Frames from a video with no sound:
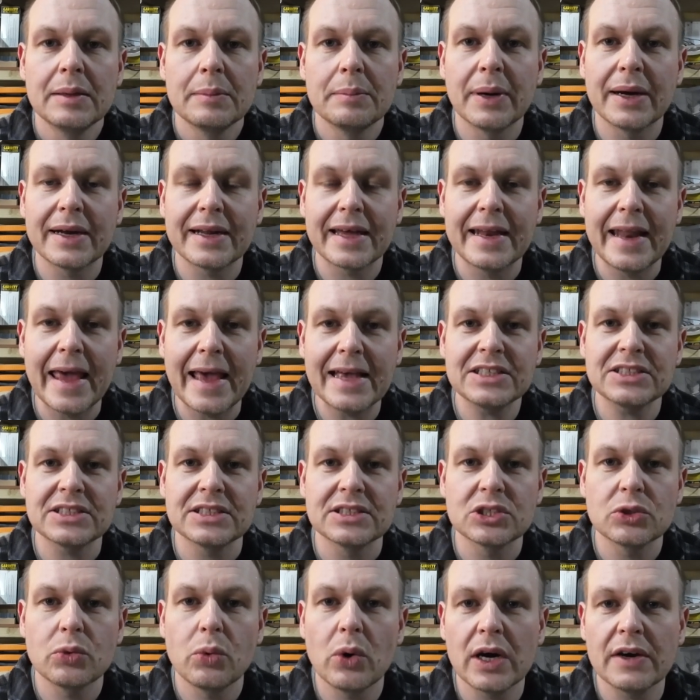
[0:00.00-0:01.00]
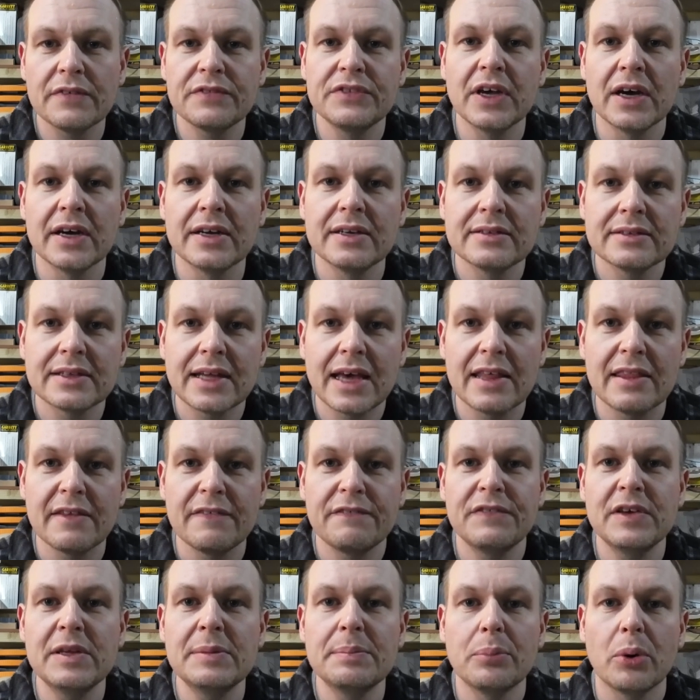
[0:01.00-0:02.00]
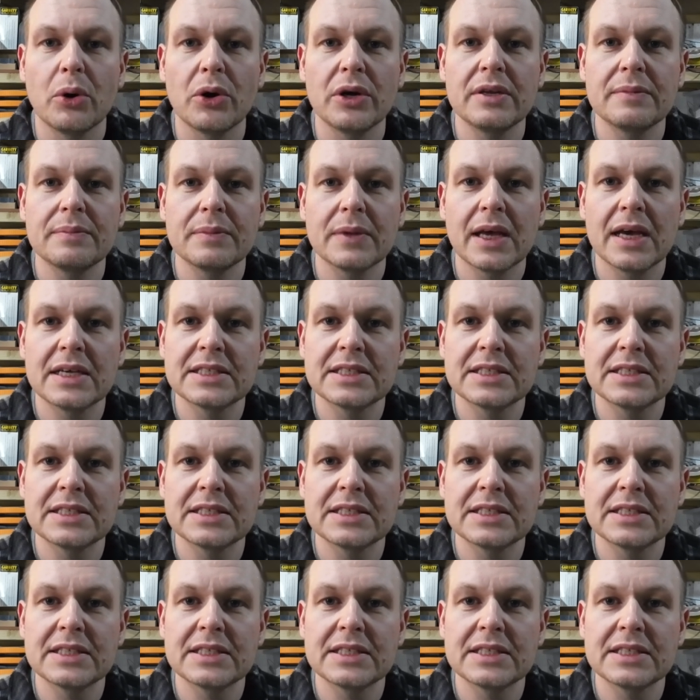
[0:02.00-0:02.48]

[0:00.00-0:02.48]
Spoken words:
But in essence, what I've done at the feed point